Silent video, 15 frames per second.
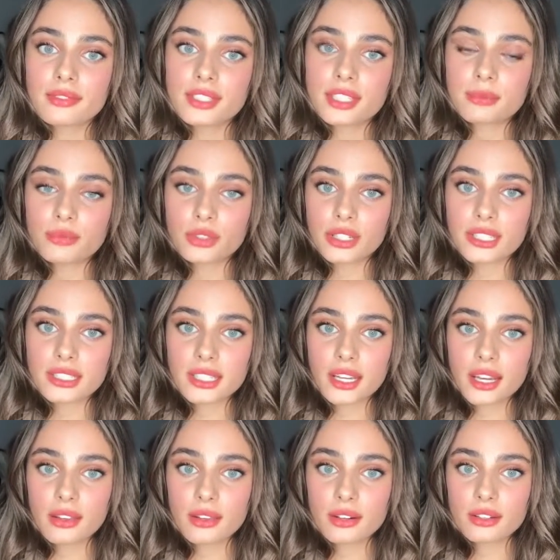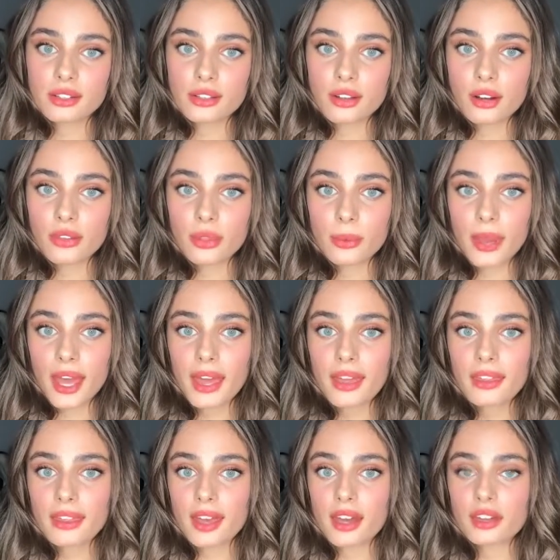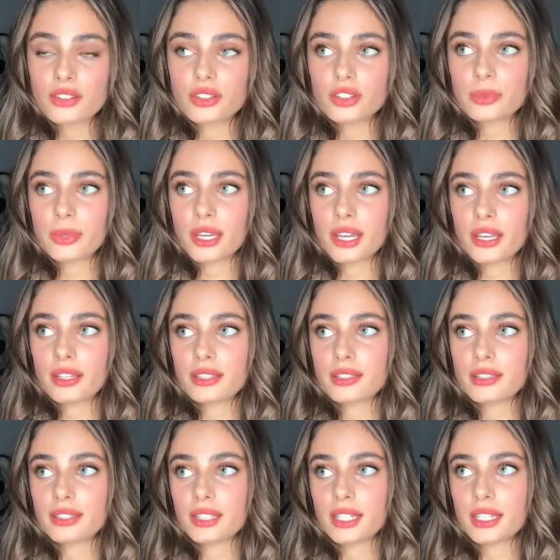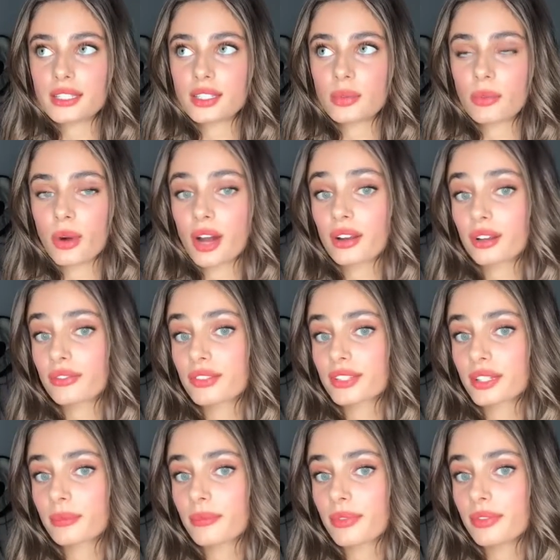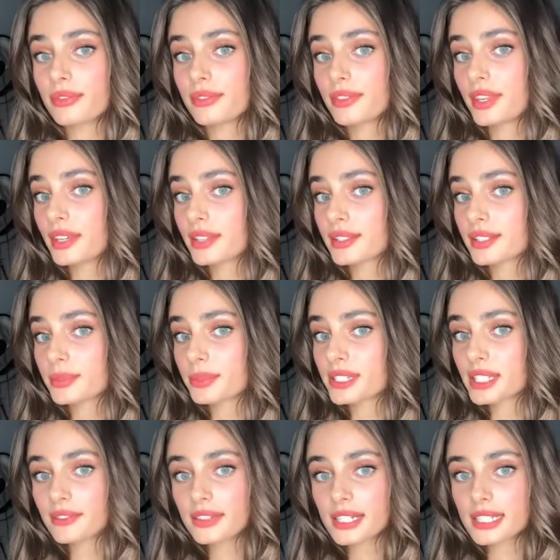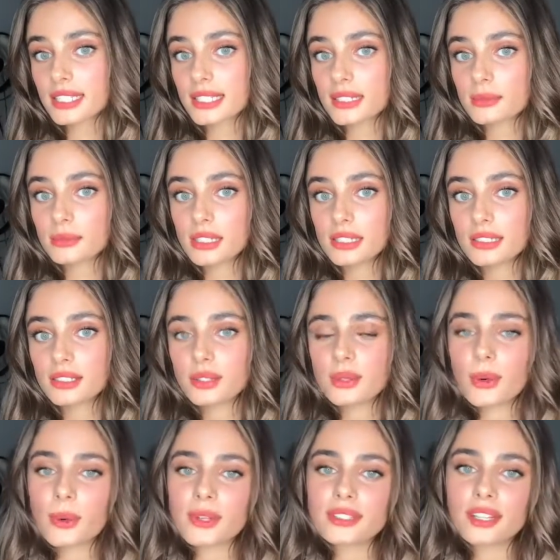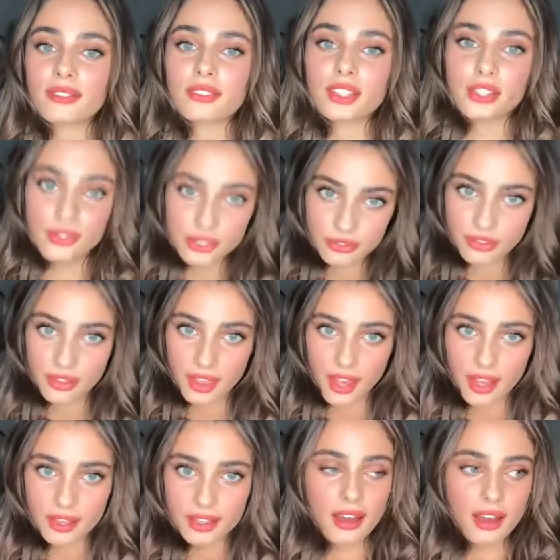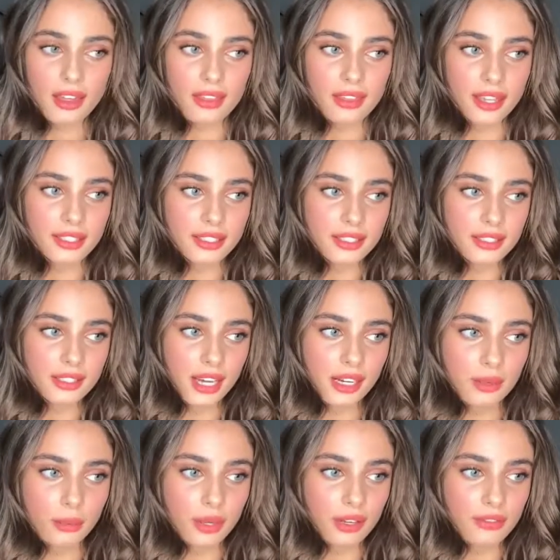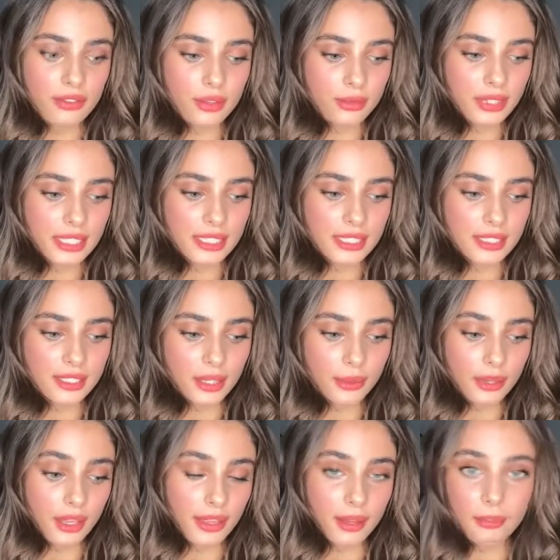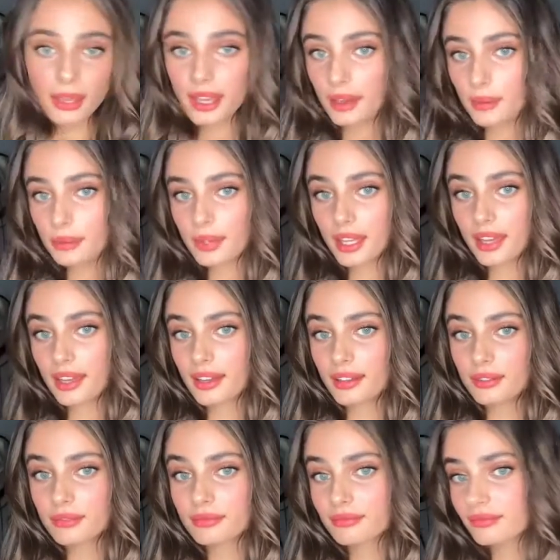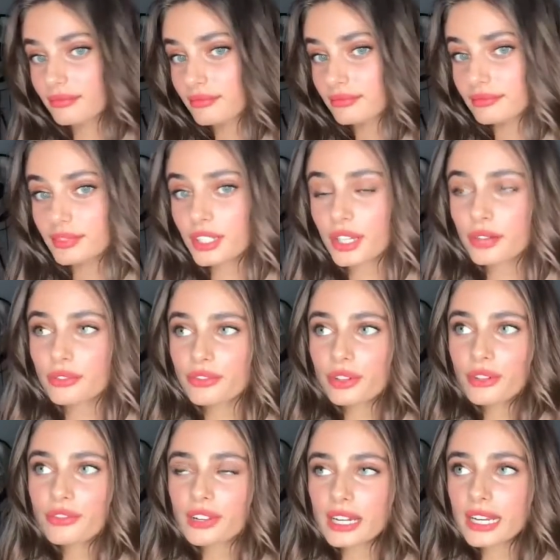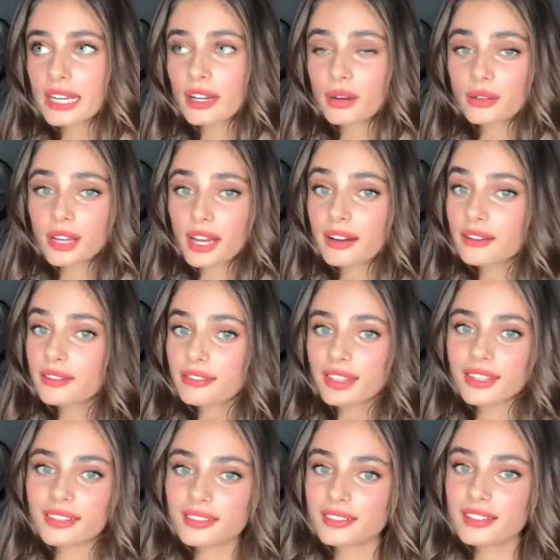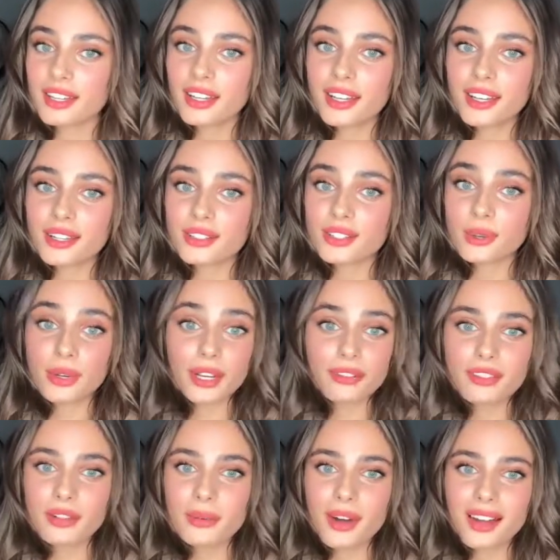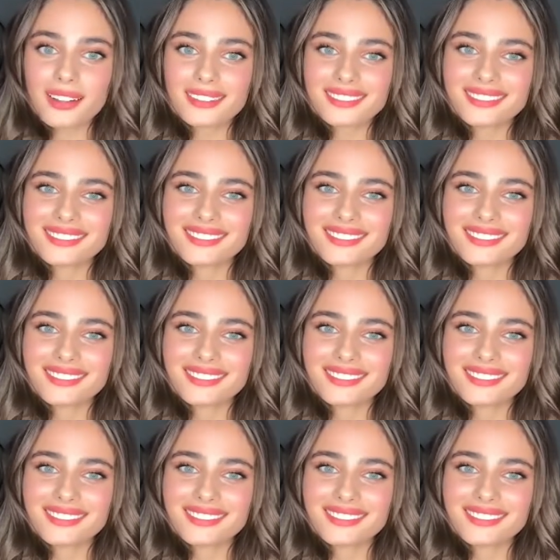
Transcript: some tricks that I learned along the way, that just because it's a product for something specific doesn't mean you always have to use it for that. That's kind of one of the reasons I really like makeup, and you know, feel free to get creative and do whatever you want.